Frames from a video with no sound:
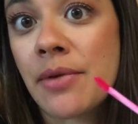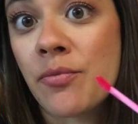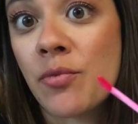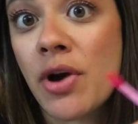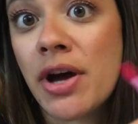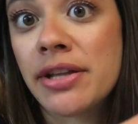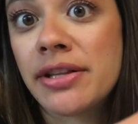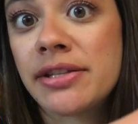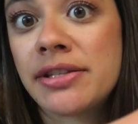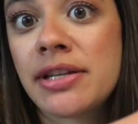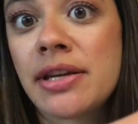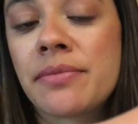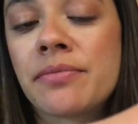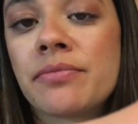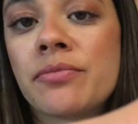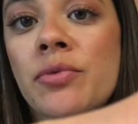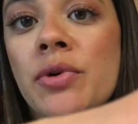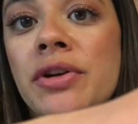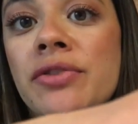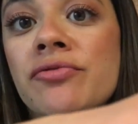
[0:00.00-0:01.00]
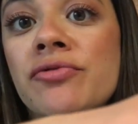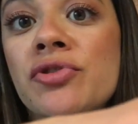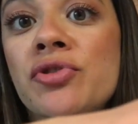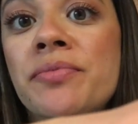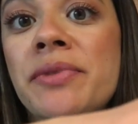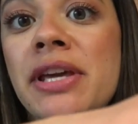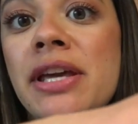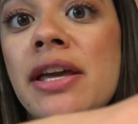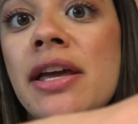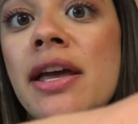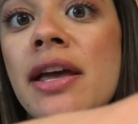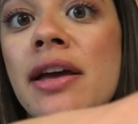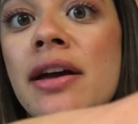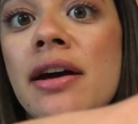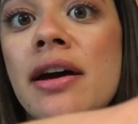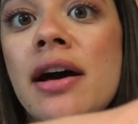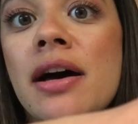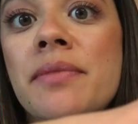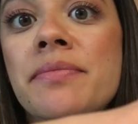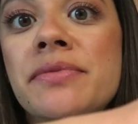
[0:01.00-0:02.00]
one, Ruby.
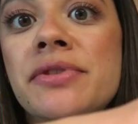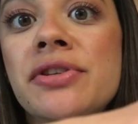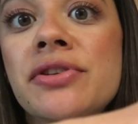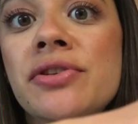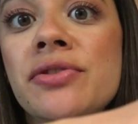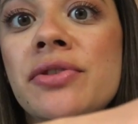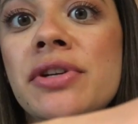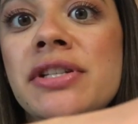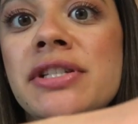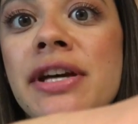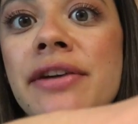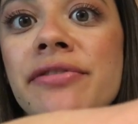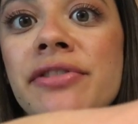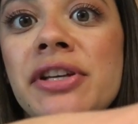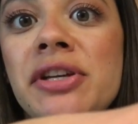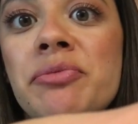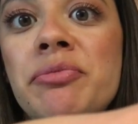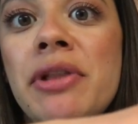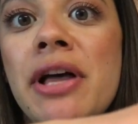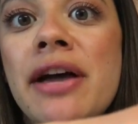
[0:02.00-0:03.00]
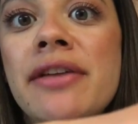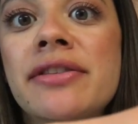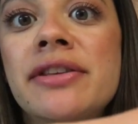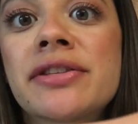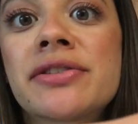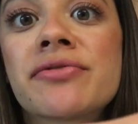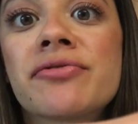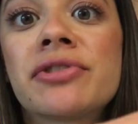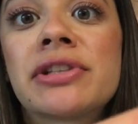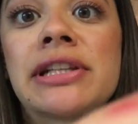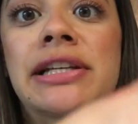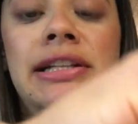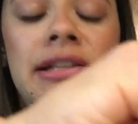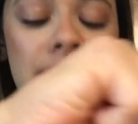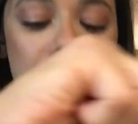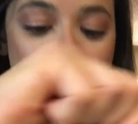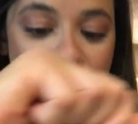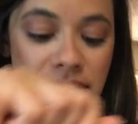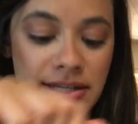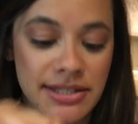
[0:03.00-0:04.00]
So you can definitely apply this really
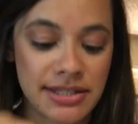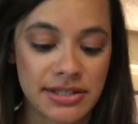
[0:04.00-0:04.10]
light,